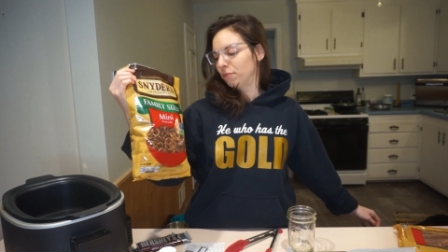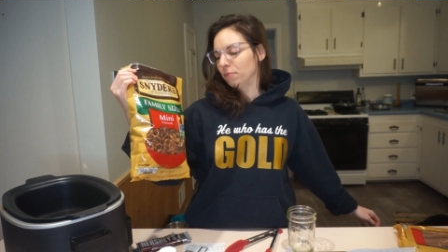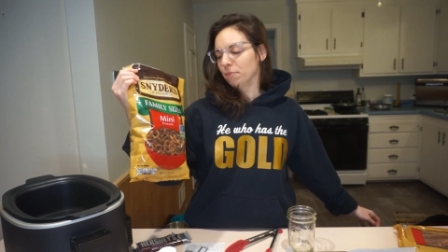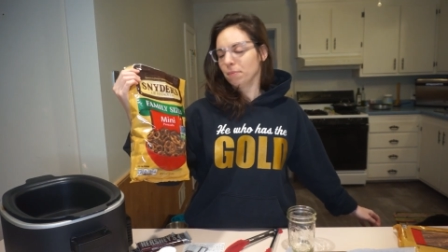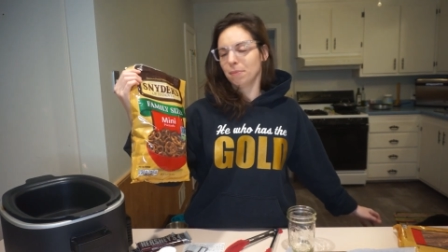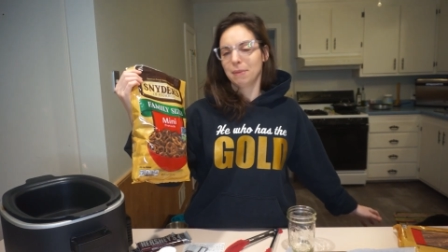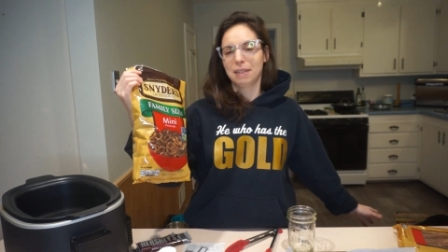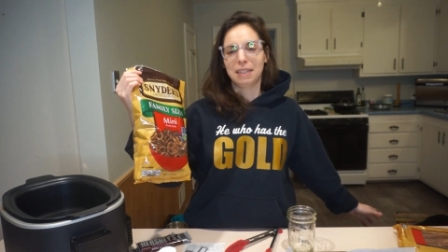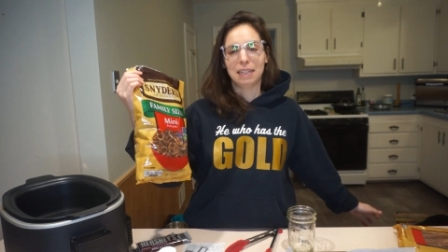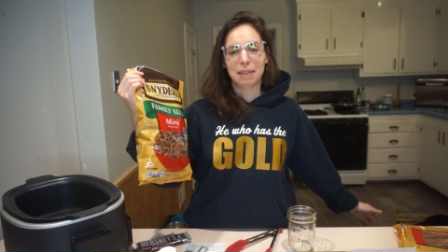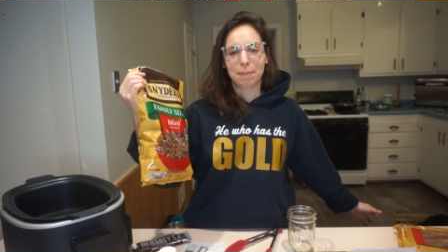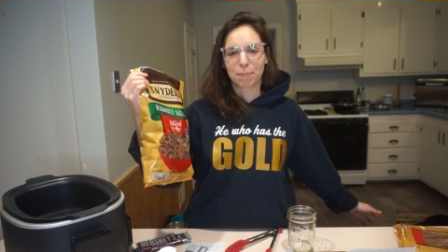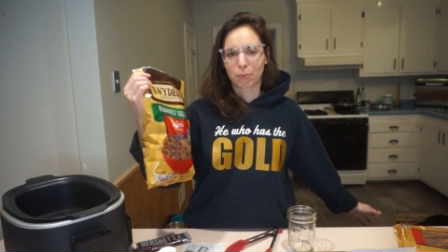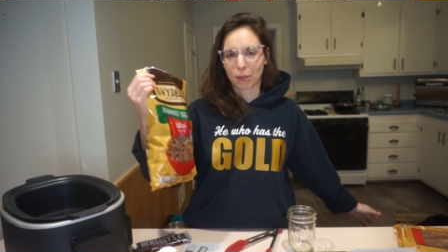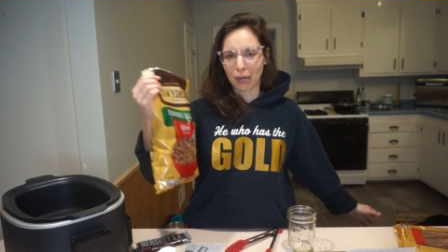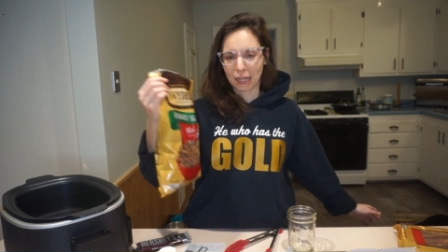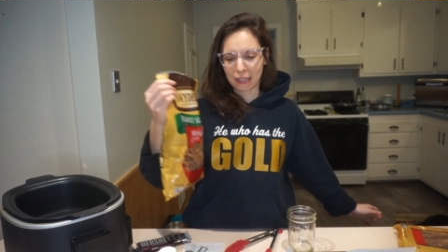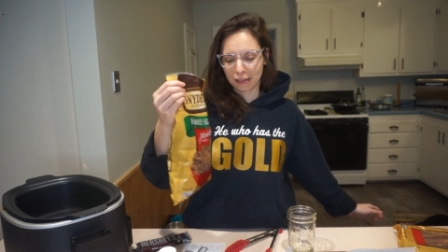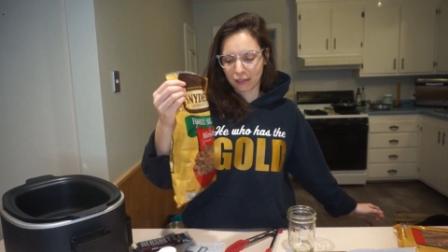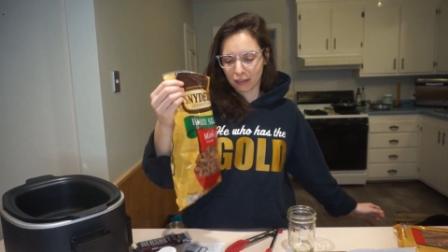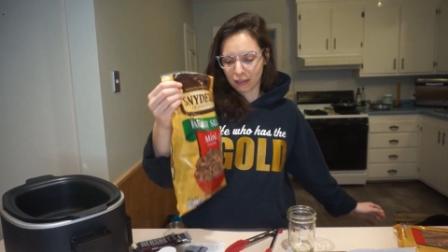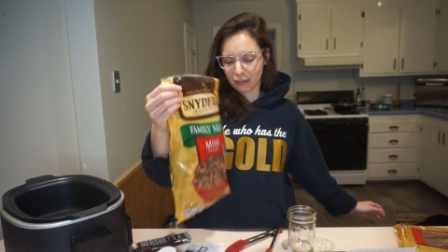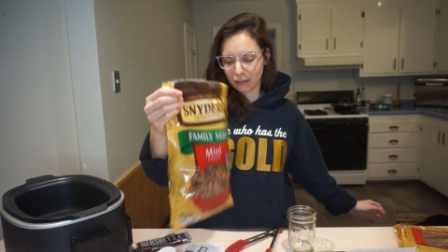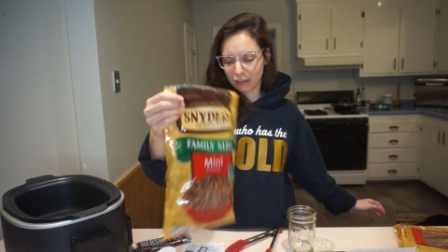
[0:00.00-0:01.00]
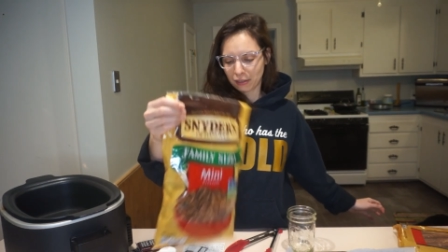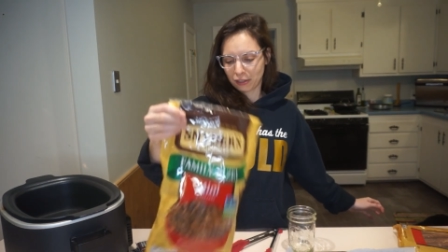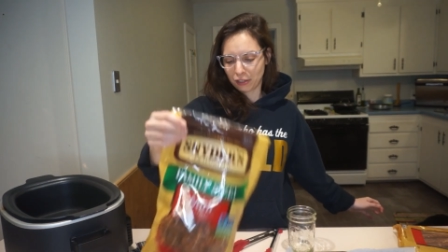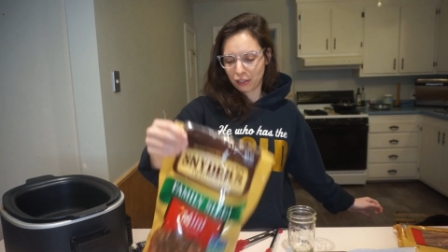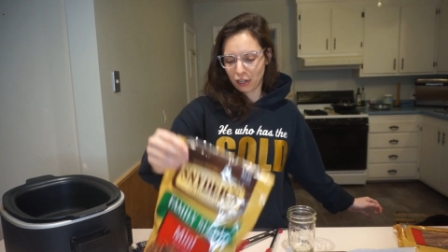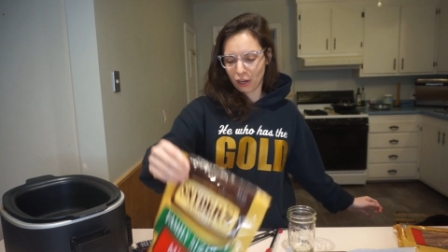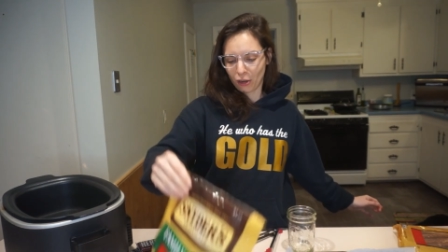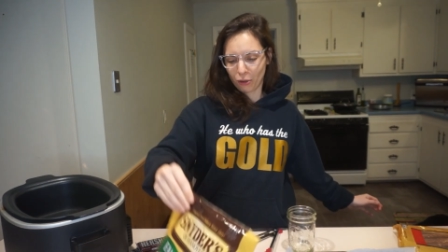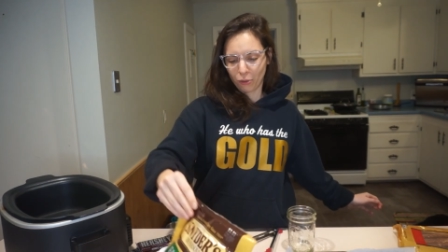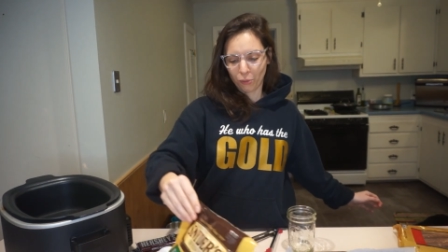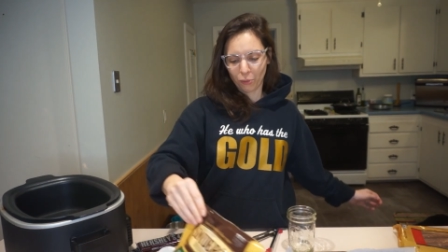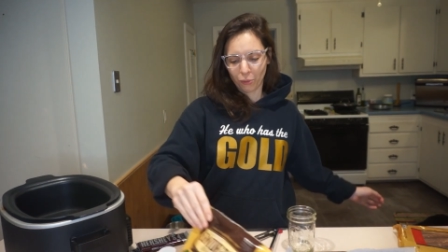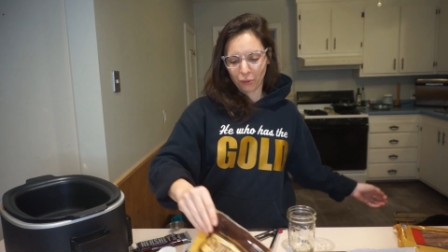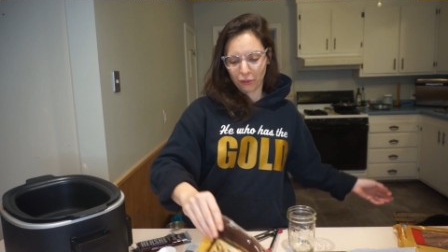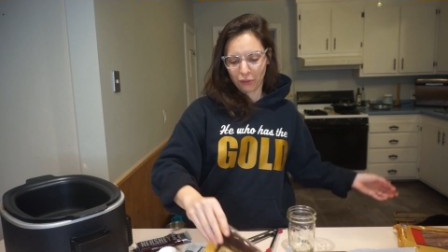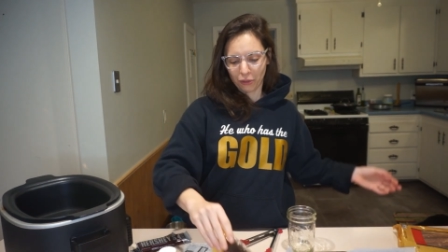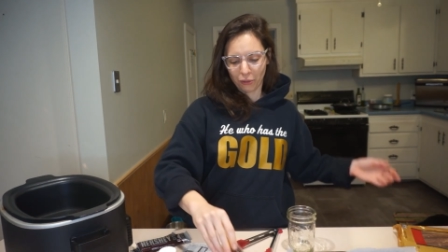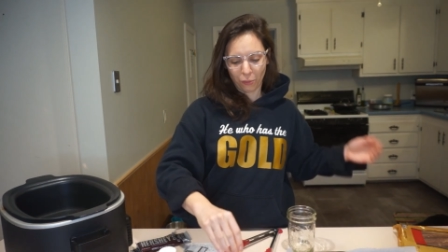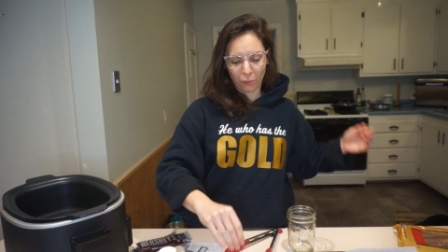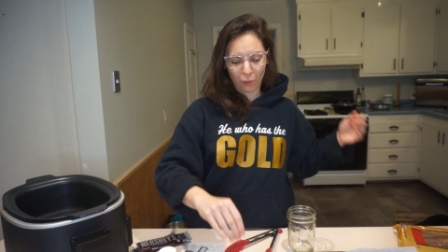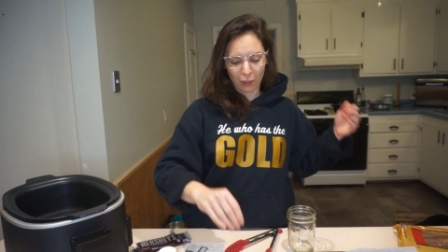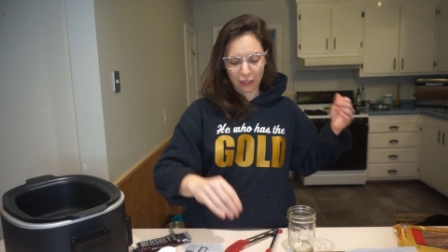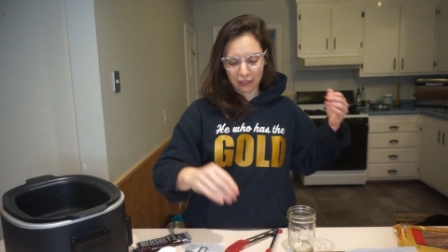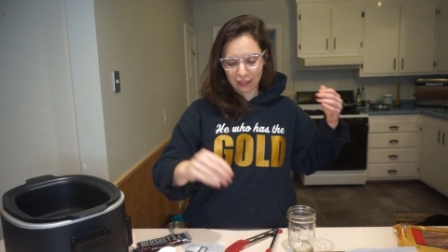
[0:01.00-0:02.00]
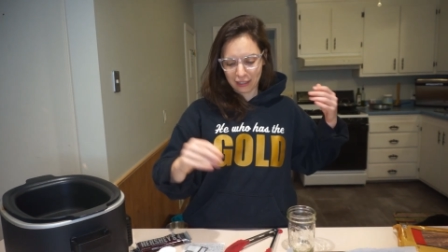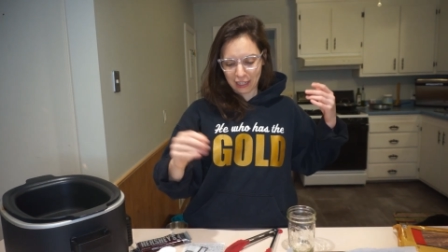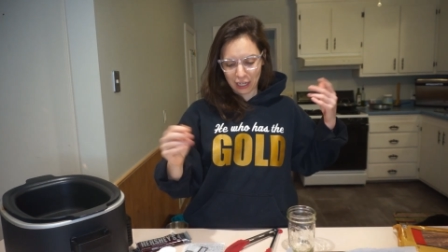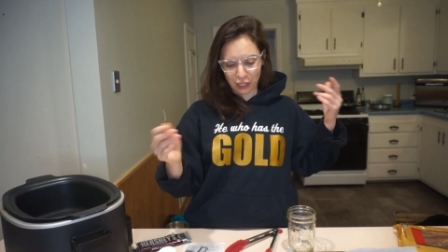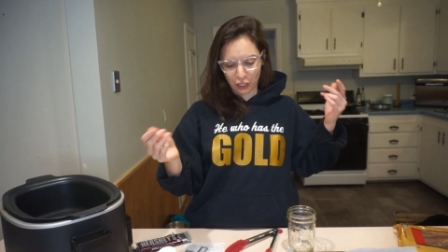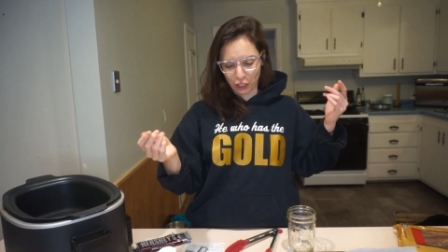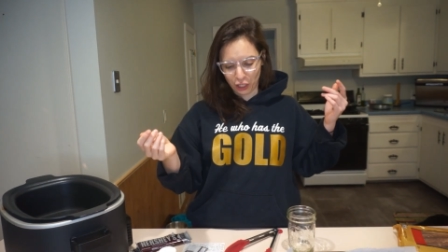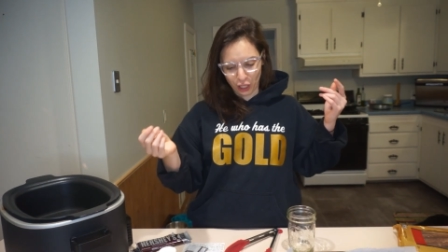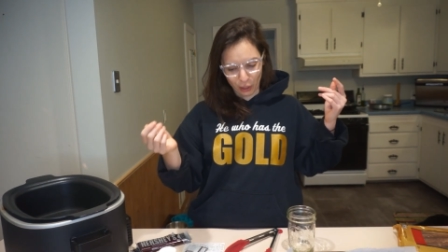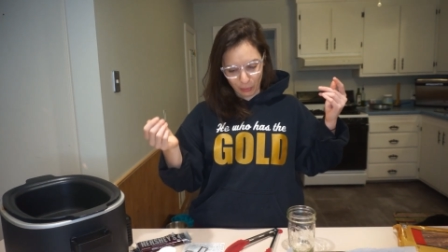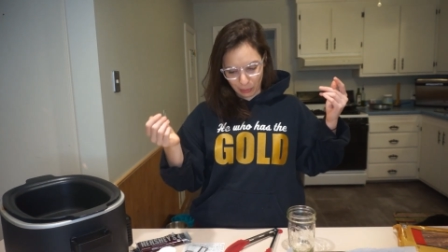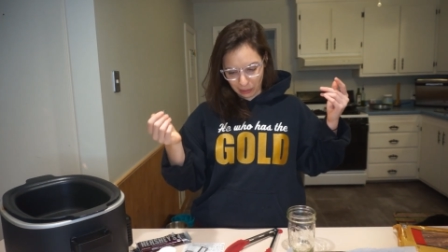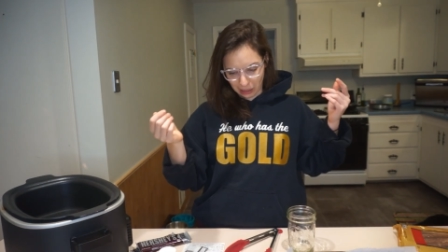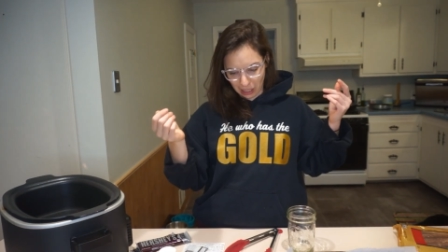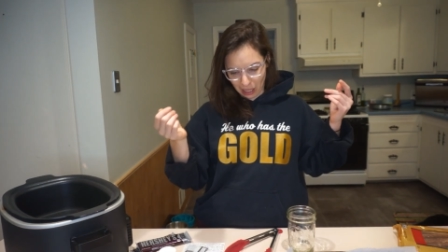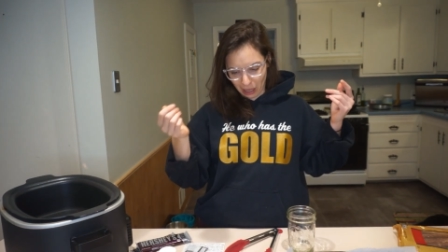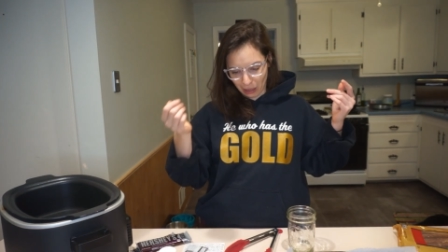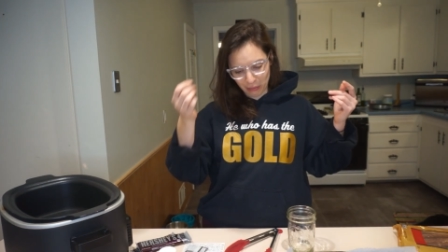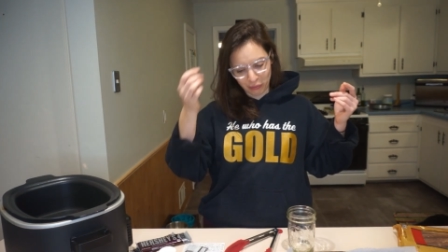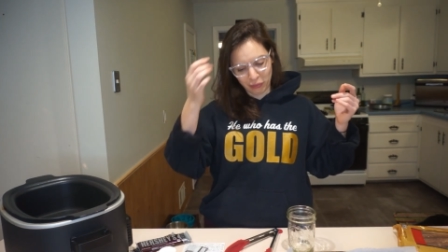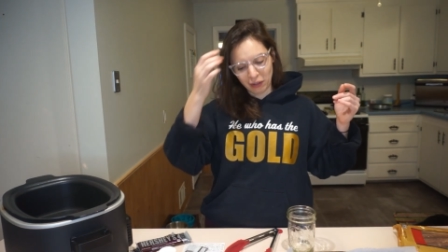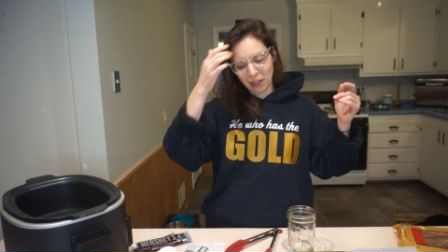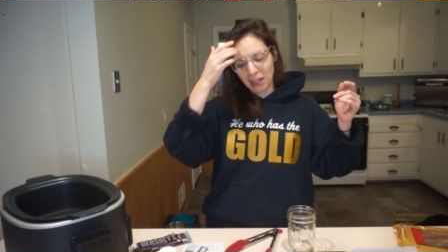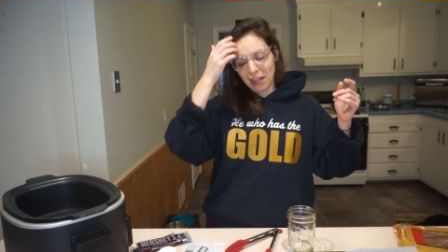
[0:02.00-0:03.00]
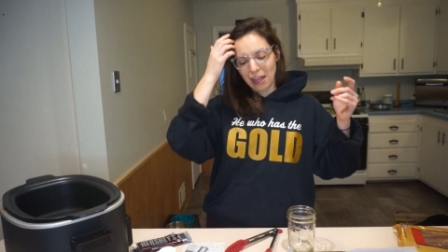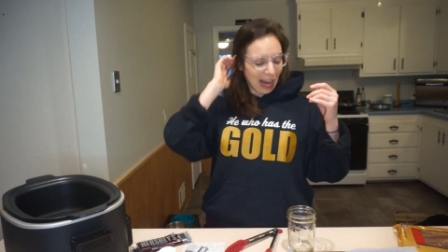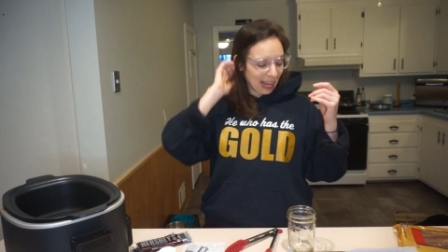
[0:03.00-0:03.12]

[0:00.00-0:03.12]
mini pretzels, you know, the ones that you know and love.